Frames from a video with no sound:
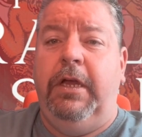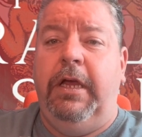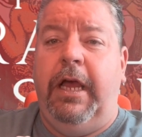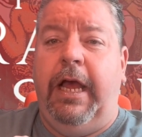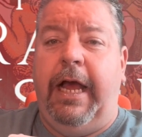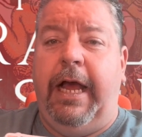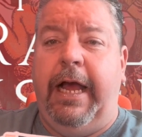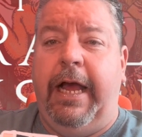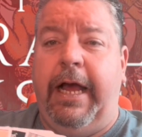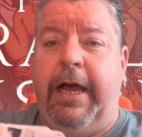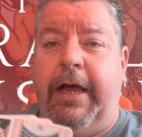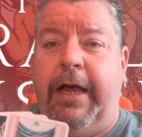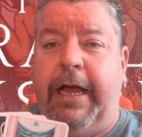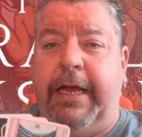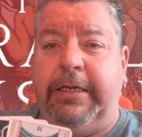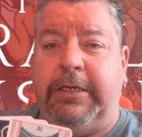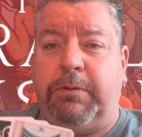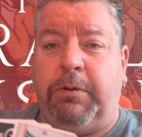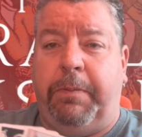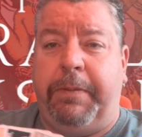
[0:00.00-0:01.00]

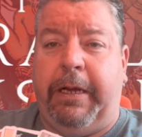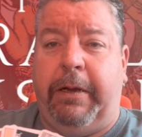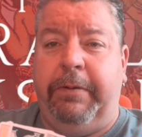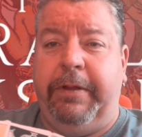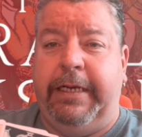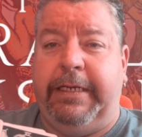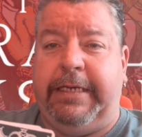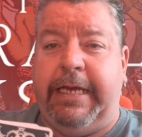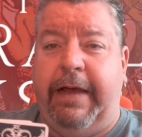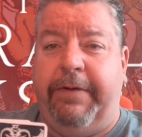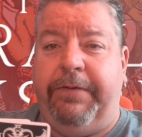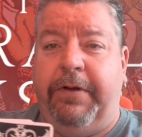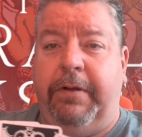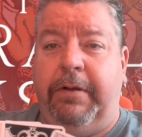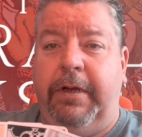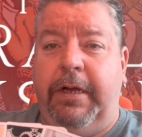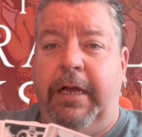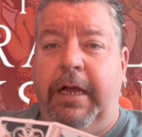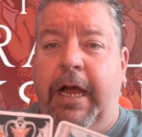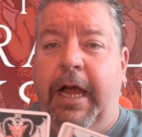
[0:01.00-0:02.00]
and swap out the
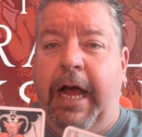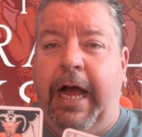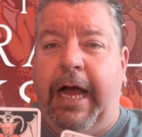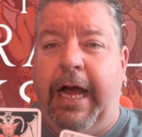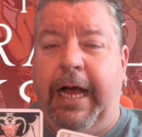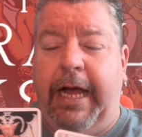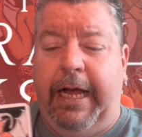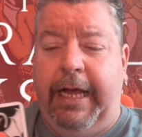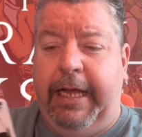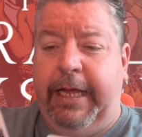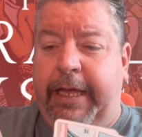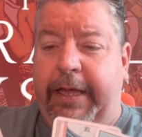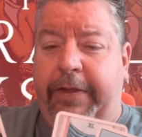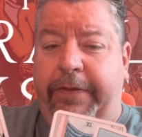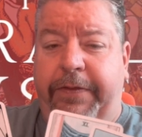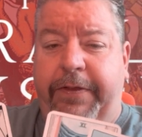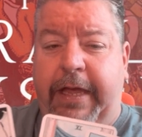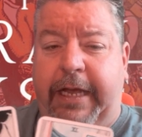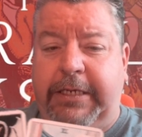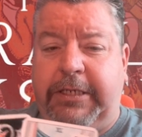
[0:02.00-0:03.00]
devil.
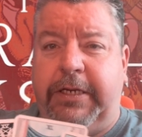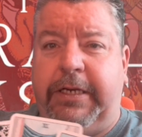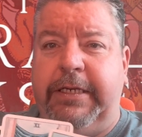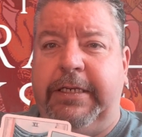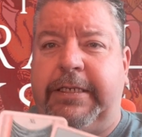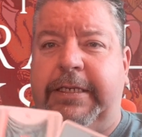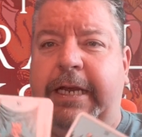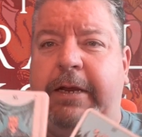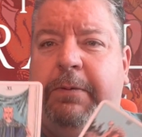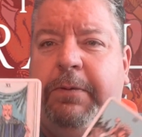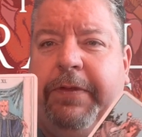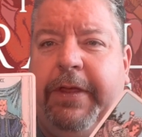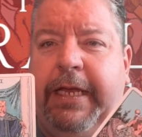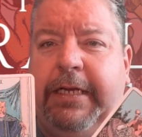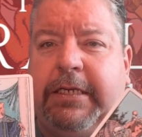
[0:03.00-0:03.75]
As you can see with these